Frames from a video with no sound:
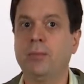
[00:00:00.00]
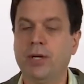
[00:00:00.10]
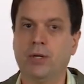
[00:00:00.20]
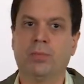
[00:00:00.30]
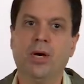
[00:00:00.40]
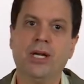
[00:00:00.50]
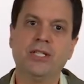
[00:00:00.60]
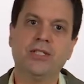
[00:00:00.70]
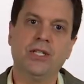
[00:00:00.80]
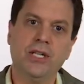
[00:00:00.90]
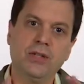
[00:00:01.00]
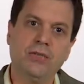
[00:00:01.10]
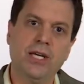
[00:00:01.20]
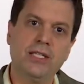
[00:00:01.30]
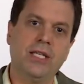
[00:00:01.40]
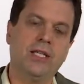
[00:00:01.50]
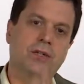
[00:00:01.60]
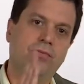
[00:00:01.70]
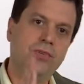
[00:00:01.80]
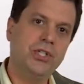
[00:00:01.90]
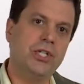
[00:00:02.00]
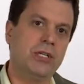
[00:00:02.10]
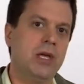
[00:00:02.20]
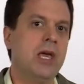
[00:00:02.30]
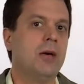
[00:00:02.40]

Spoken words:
better products and innovate in an efficient